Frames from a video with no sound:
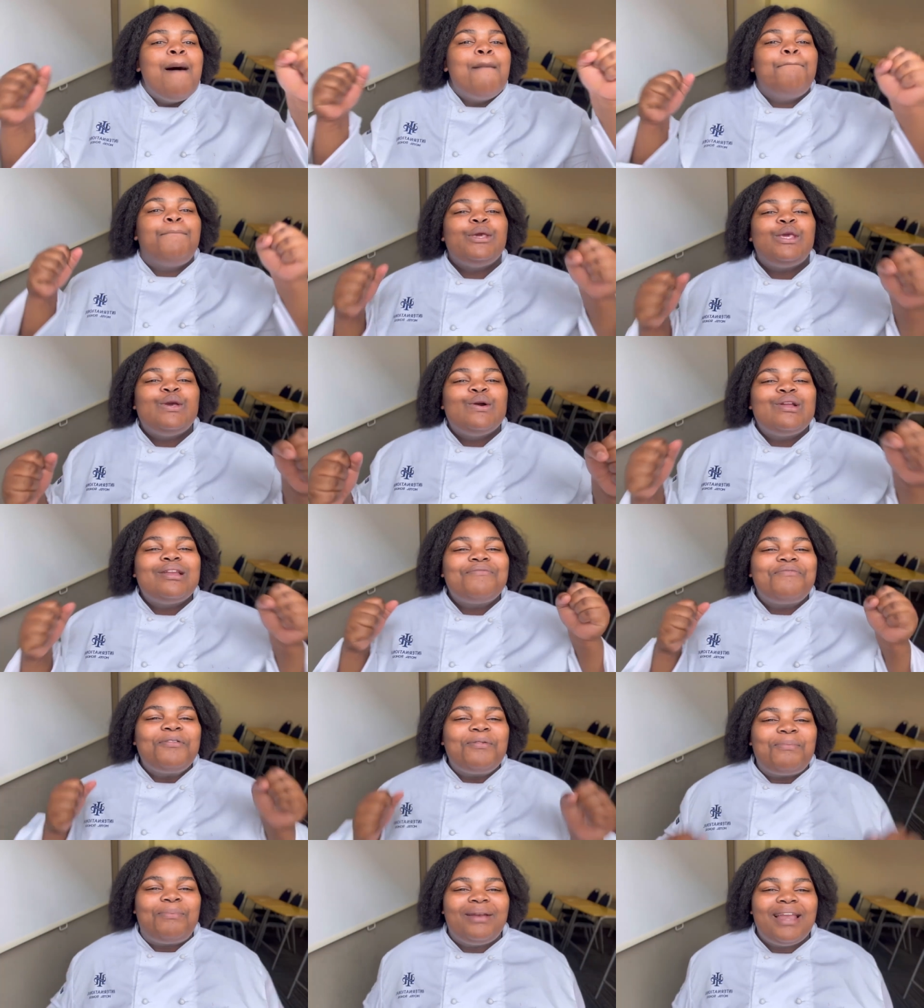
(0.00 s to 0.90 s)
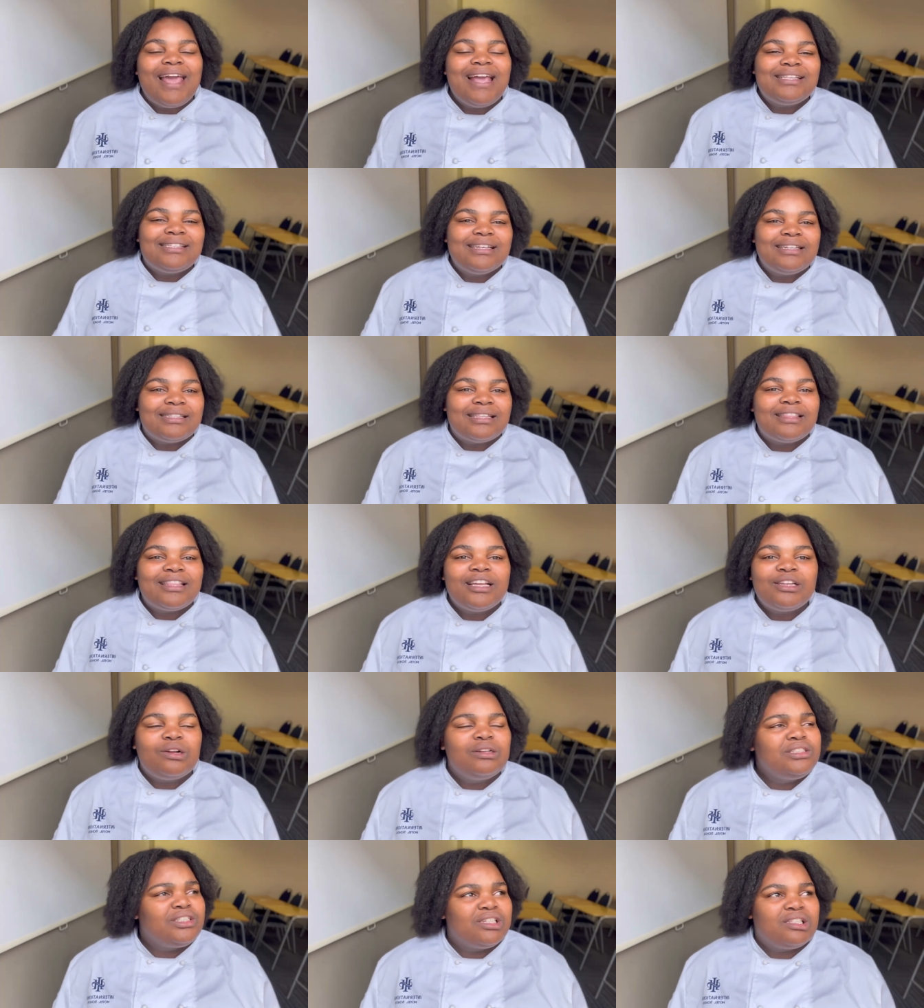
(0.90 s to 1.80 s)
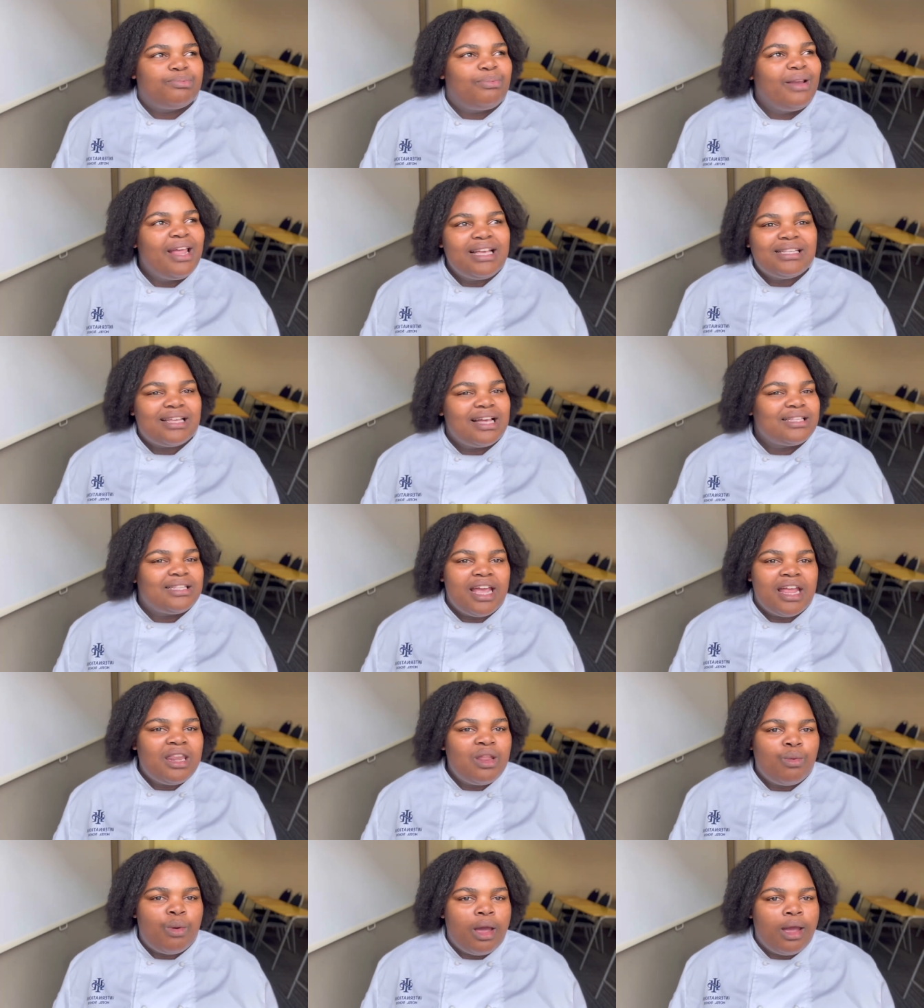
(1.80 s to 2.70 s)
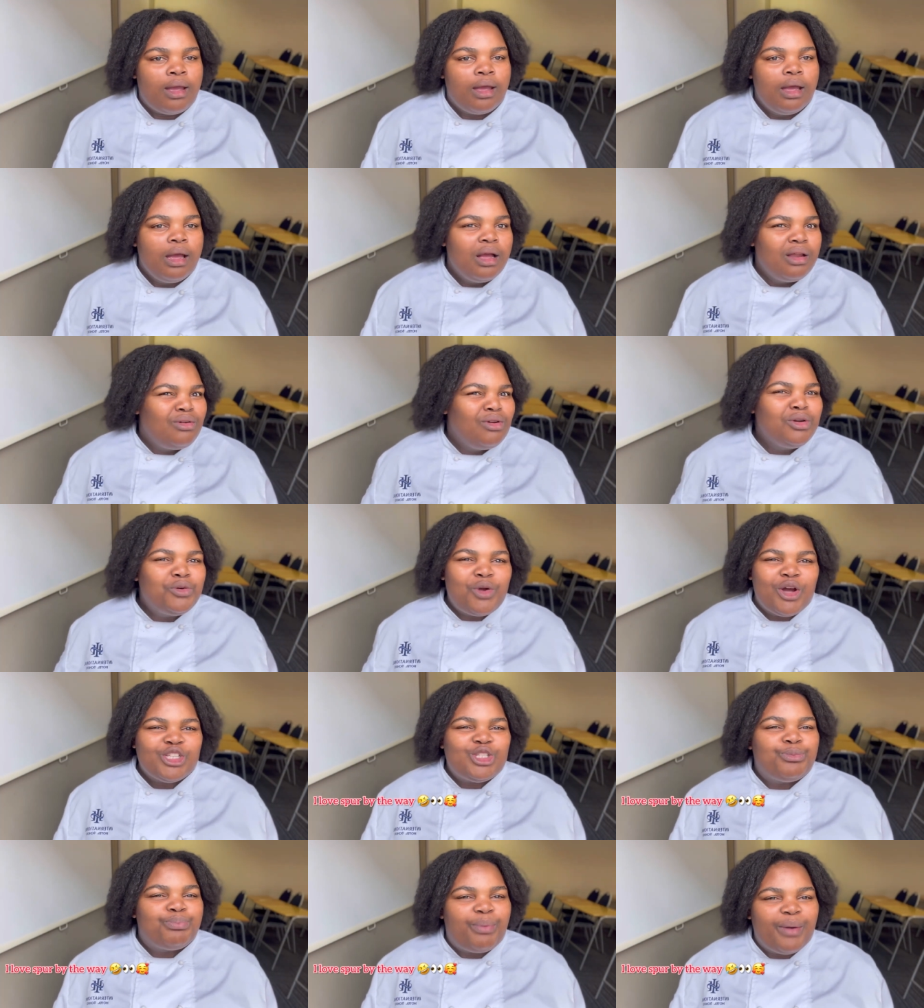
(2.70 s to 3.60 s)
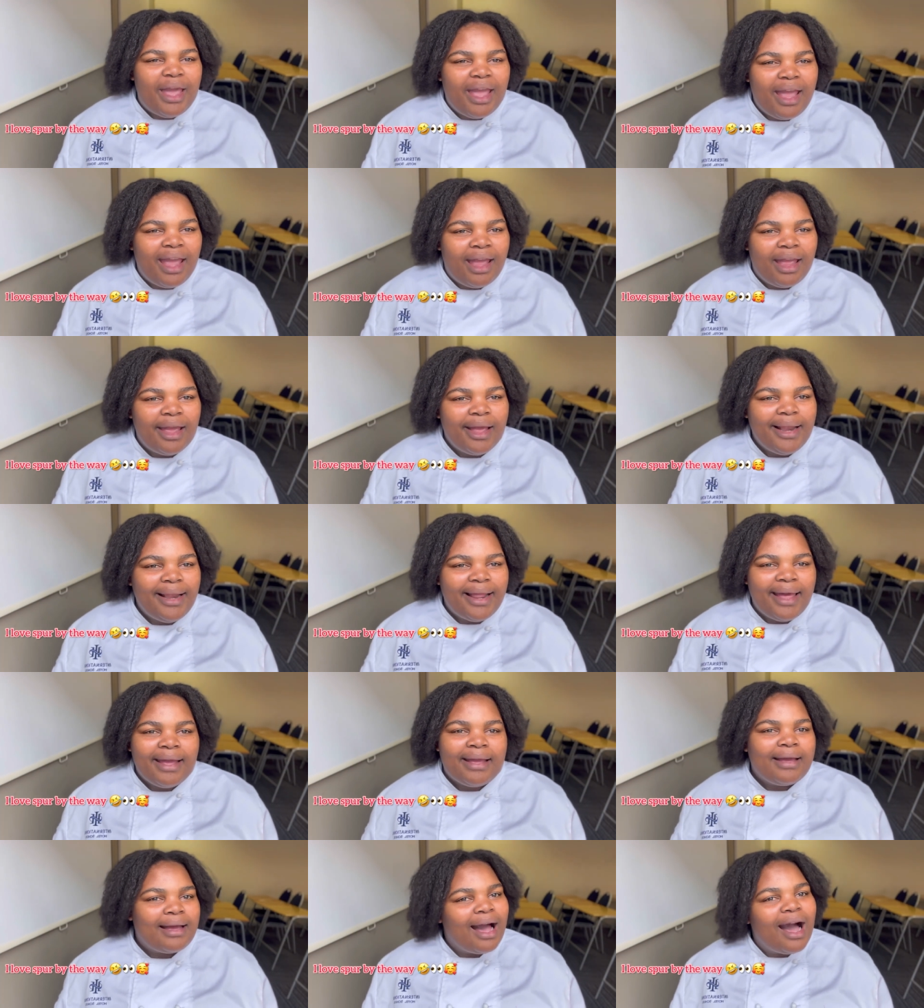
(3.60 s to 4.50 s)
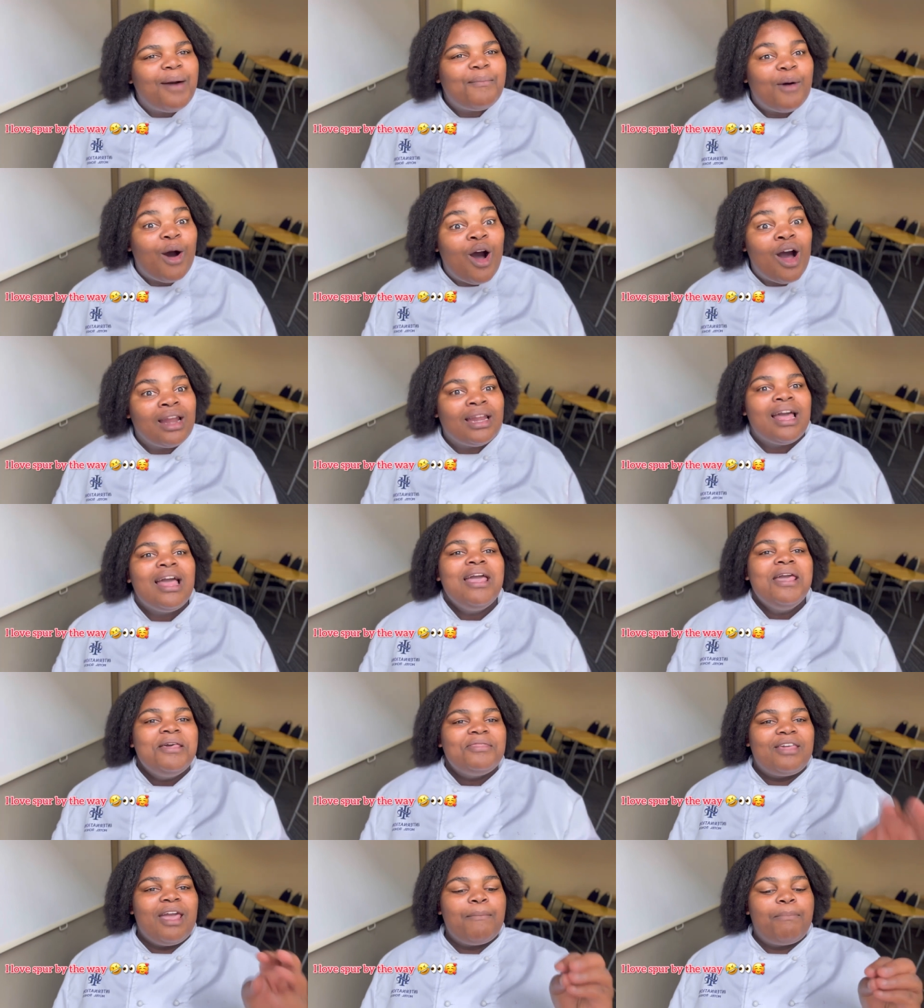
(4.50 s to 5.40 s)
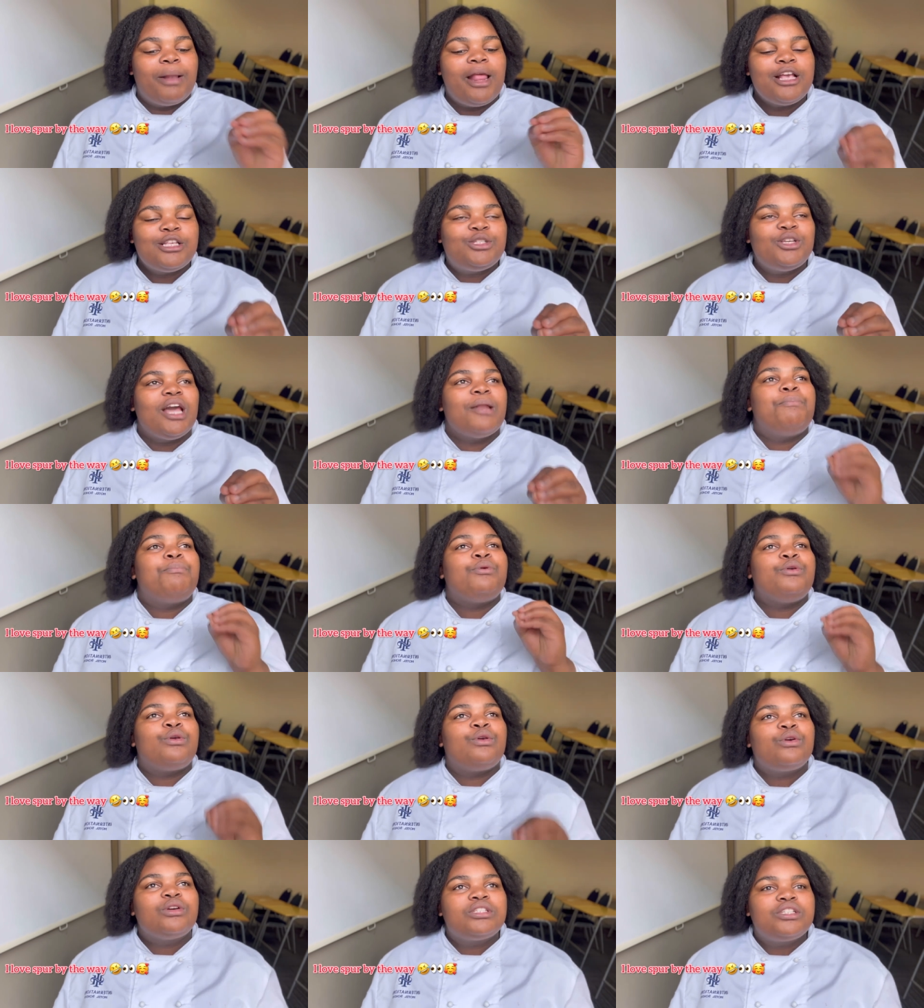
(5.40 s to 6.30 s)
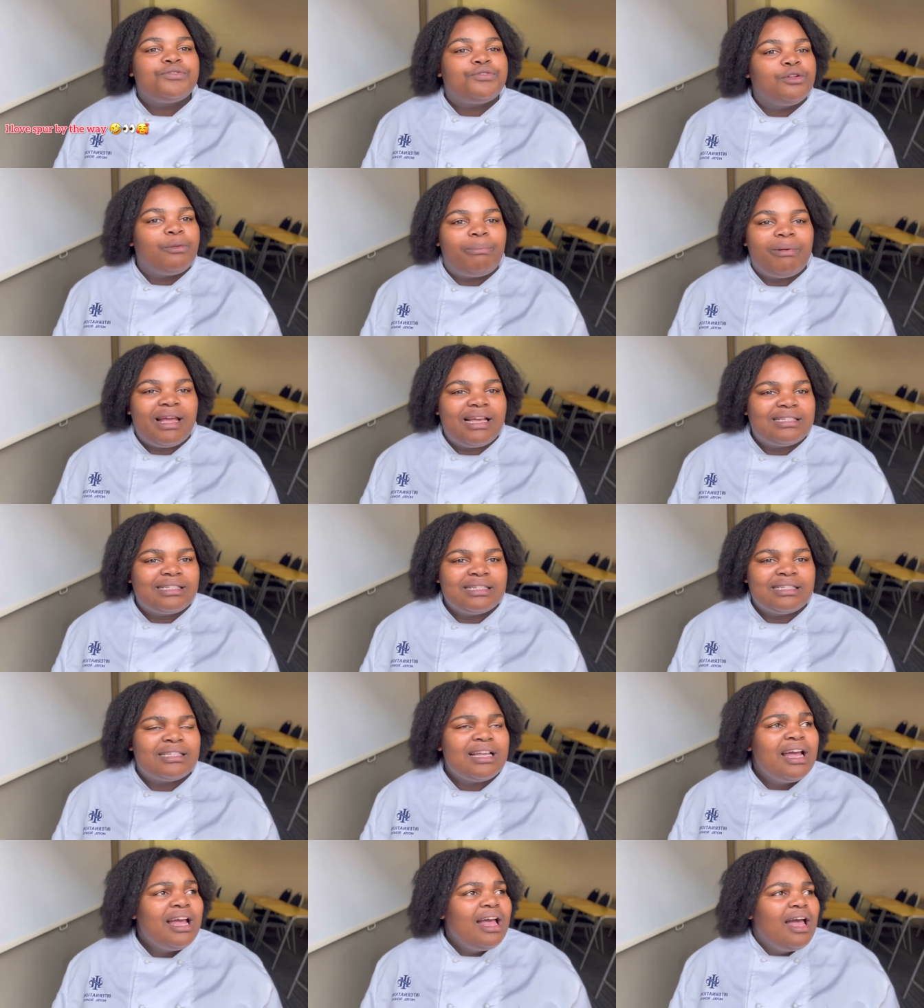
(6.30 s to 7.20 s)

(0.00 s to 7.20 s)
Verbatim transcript: Beautiful places. They don't just place us anywhere. Not spare. Like, come on. They place you at beautiful places.